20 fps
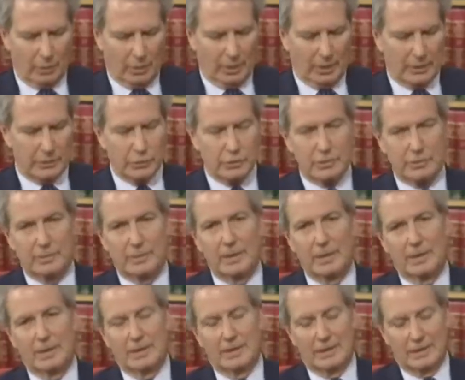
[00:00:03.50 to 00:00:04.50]
Watch.
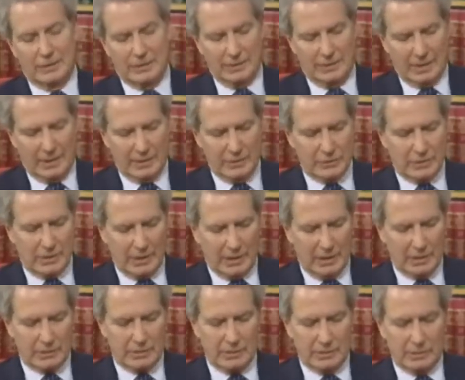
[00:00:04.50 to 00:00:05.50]
Today's
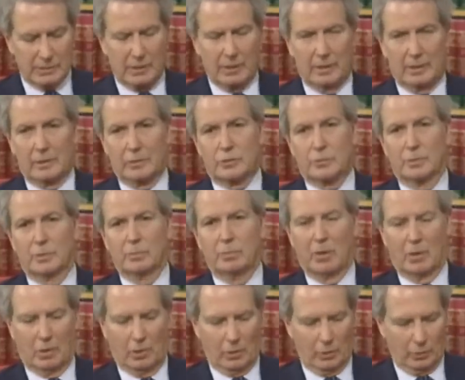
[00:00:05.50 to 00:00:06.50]
guest is Congressman
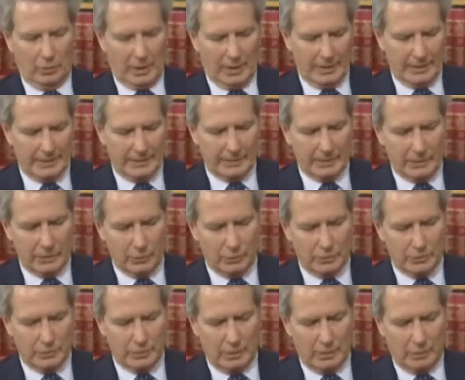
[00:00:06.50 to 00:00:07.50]
Paul Ryan, who
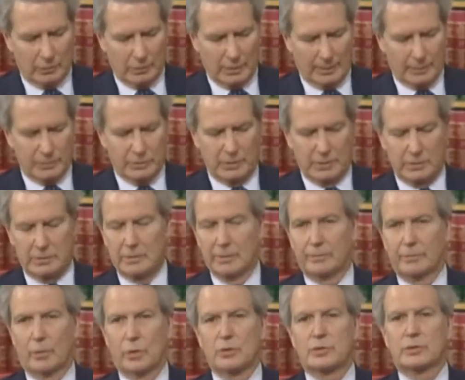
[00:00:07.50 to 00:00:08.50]
represents the
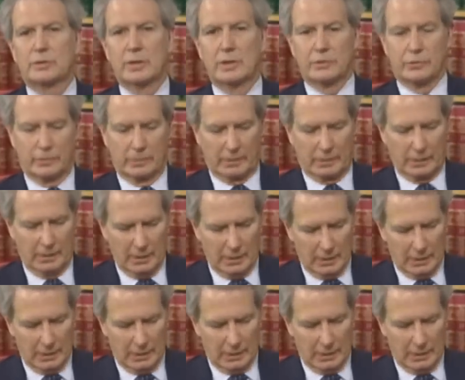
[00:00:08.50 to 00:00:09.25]
1st District